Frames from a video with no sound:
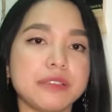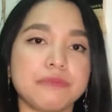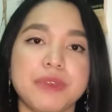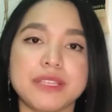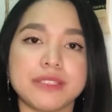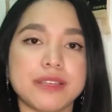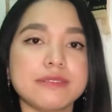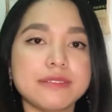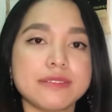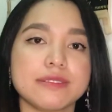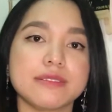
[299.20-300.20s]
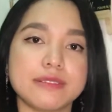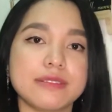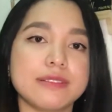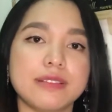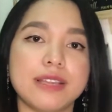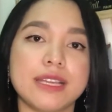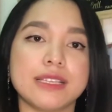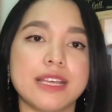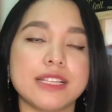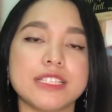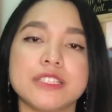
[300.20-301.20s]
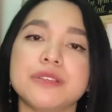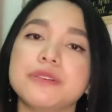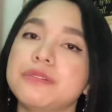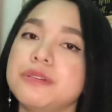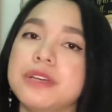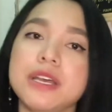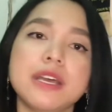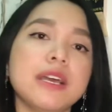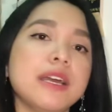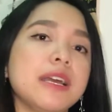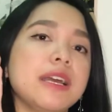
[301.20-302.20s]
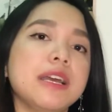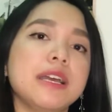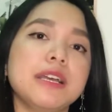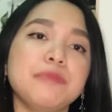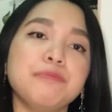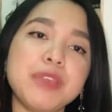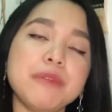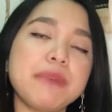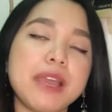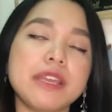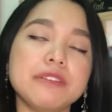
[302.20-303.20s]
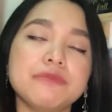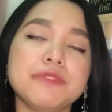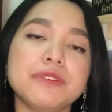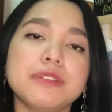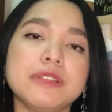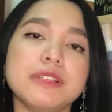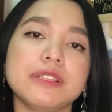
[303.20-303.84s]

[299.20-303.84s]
Make sense? like that. So be mindful